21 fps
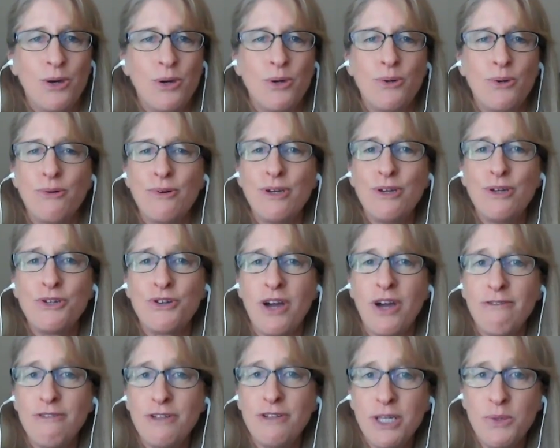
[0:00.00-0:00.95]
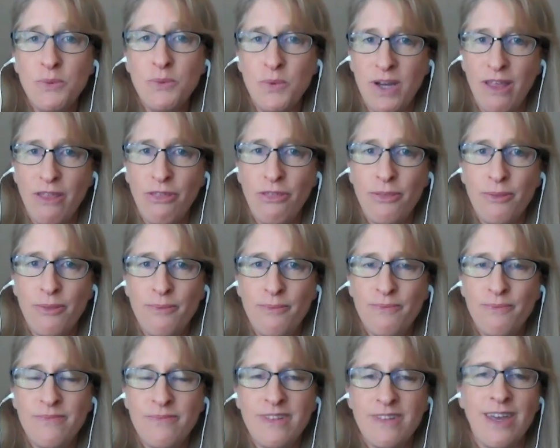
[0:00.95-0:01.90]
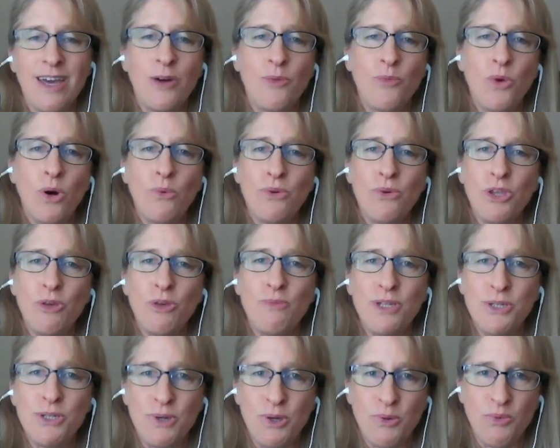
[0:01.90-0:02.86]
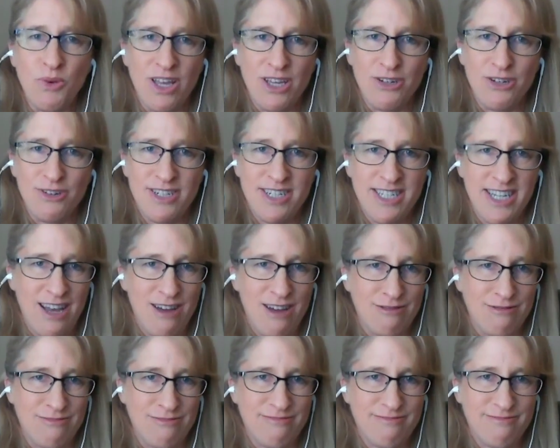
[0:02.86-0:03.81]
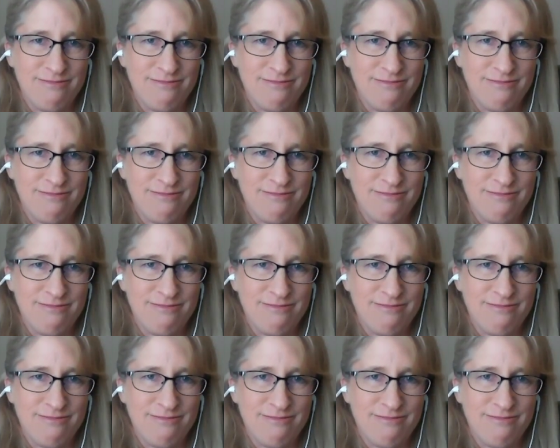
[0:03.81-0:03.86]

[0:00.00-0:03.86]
Who are you traveling with? And what will you be doing while you're in town?